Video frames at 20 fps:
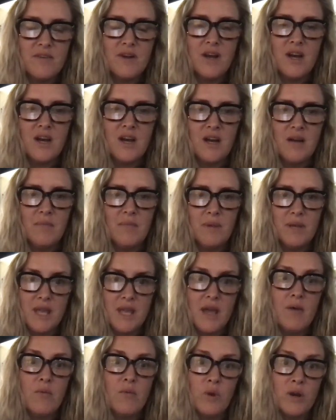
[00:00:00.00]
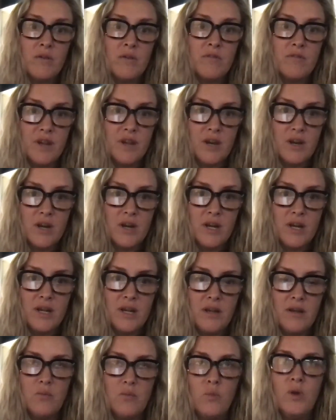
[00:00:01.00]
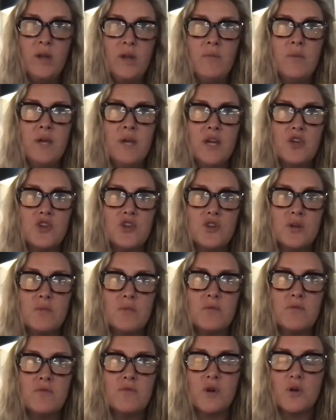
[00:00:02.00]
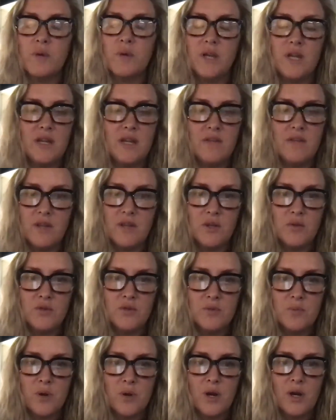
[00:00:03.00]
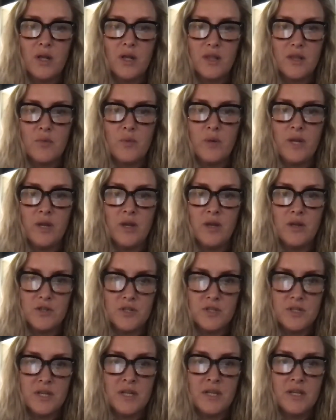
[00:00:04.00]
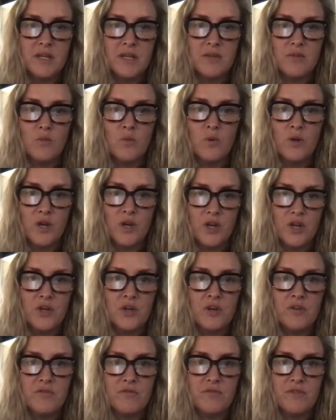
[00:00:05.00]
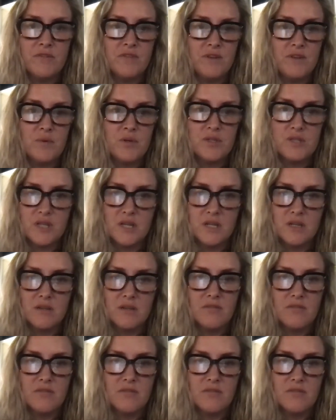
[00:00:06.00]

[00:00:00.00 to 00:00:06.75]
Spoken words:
But yeah, we make sure before we even use a product that we understand it 150%.